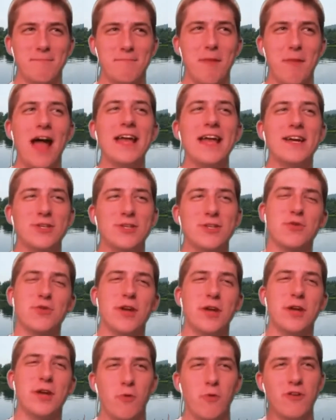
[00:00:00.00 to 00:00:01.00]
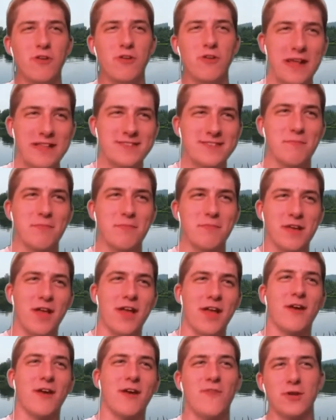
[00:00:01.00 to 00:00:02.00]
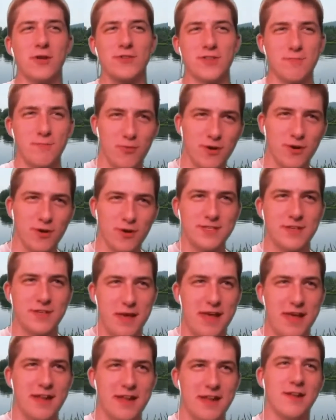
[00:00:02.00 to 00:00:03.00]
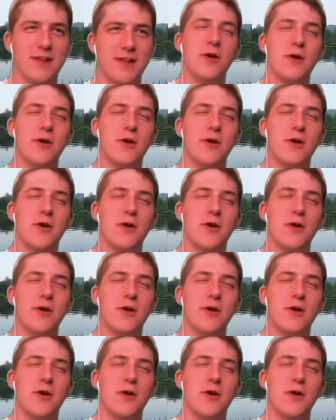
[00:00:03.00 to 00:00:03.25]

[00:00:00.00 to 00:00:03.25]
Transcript: My extreme would have been something like a false imprisonment